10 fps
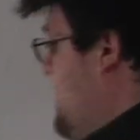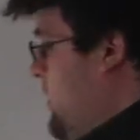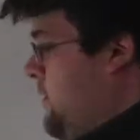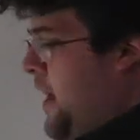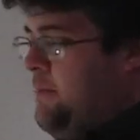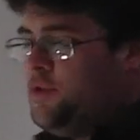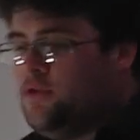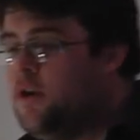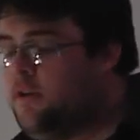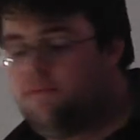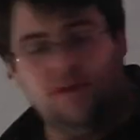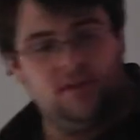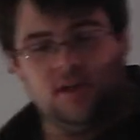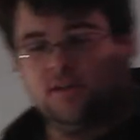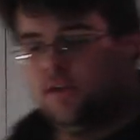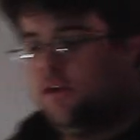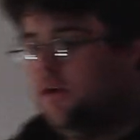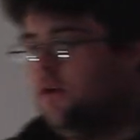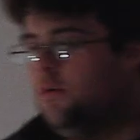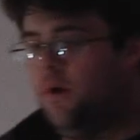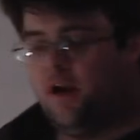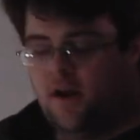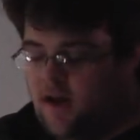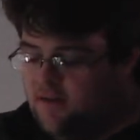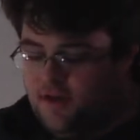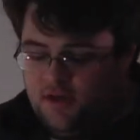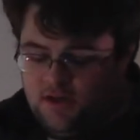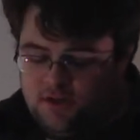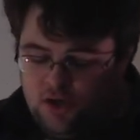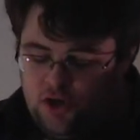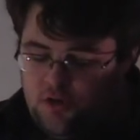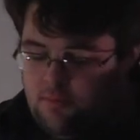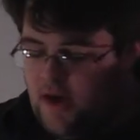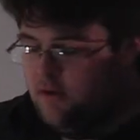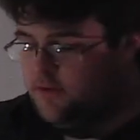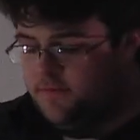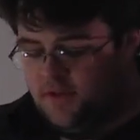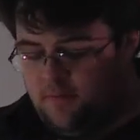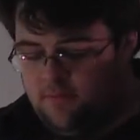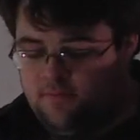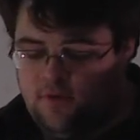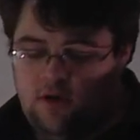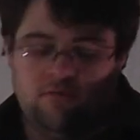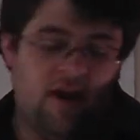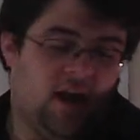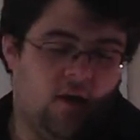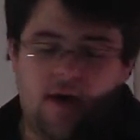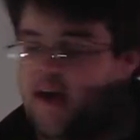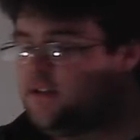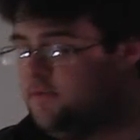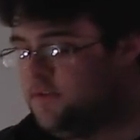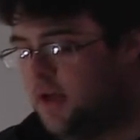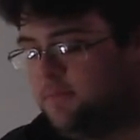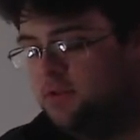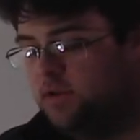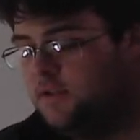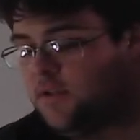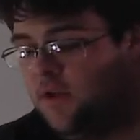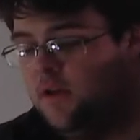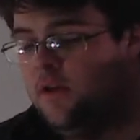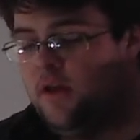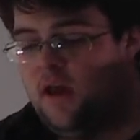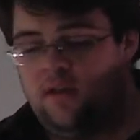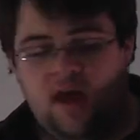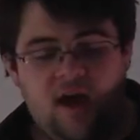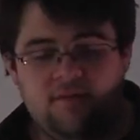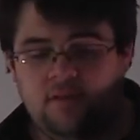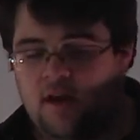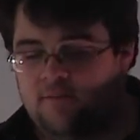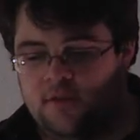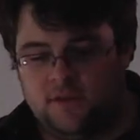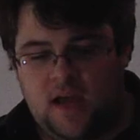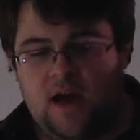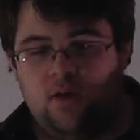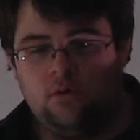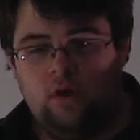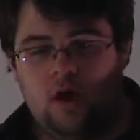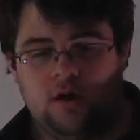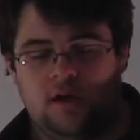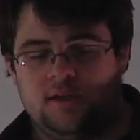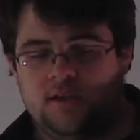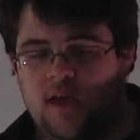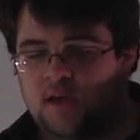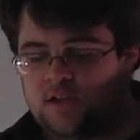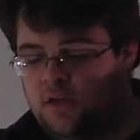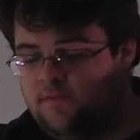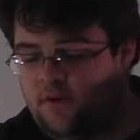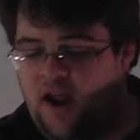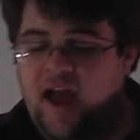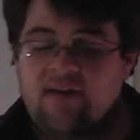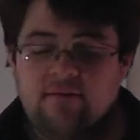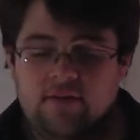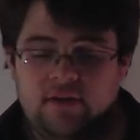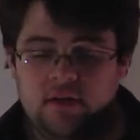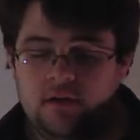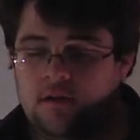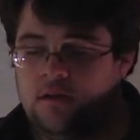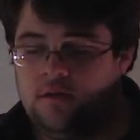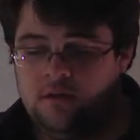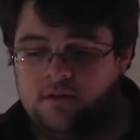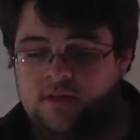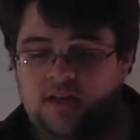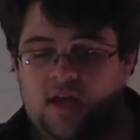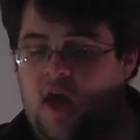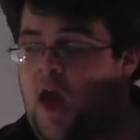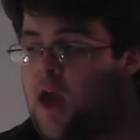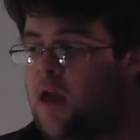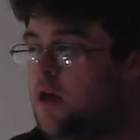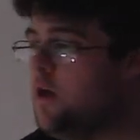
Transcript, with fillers: you know chemistry and physics where you have a, a certain amount of some you know radioactive substance, and the half-life is how long it takes for half of it to decay.